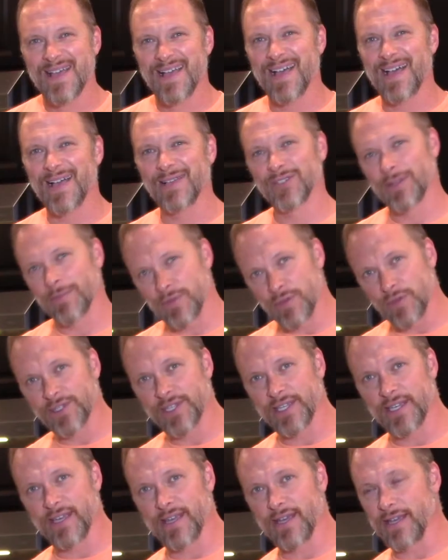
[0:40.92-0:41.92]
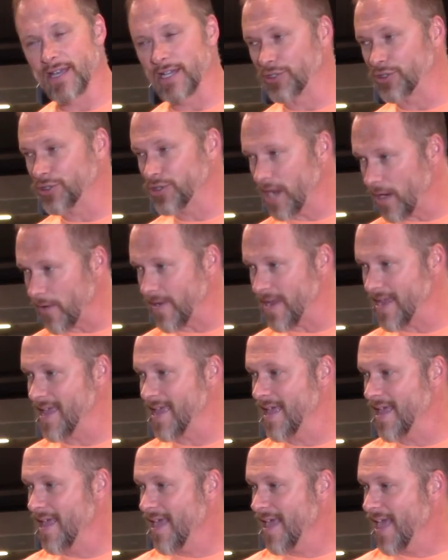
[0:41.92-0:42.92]
so I'm using a
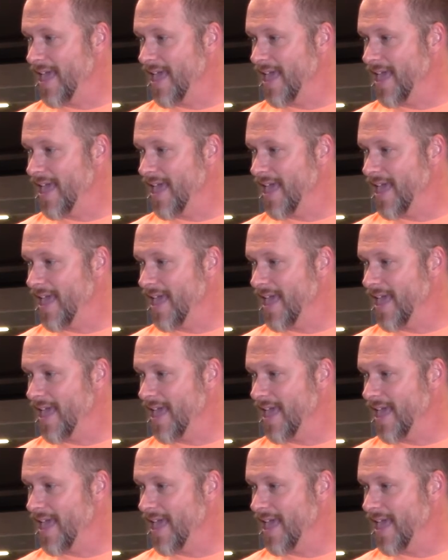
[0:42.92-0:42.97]
sherry,